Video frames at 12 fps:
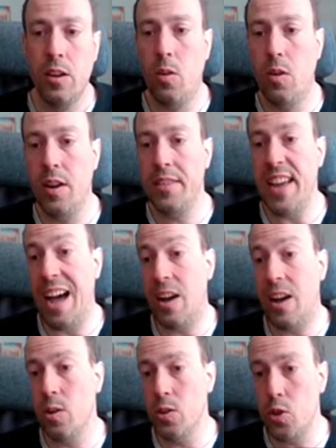or the
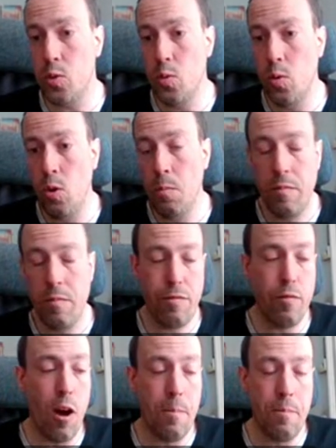Argos tool
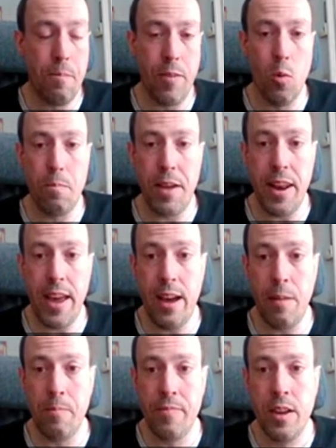from
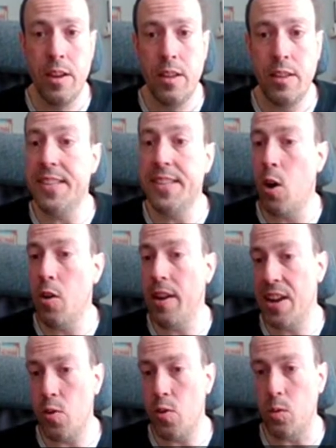OpenAir. These are
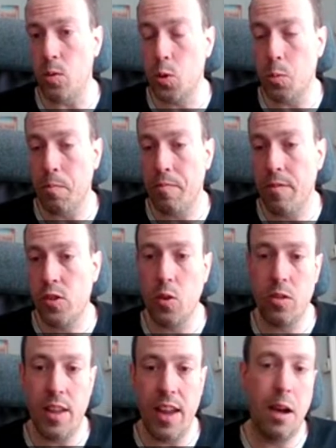online tools,
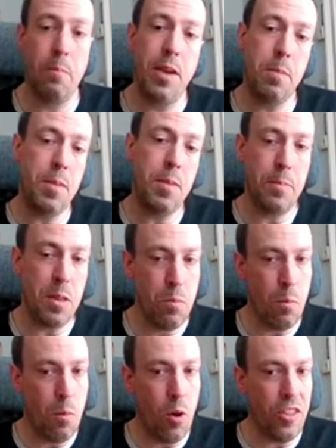so they are maybe a bit
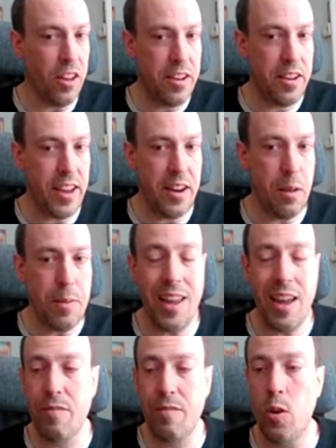more modern than a
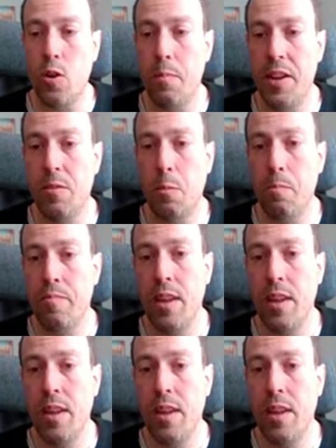PDF document.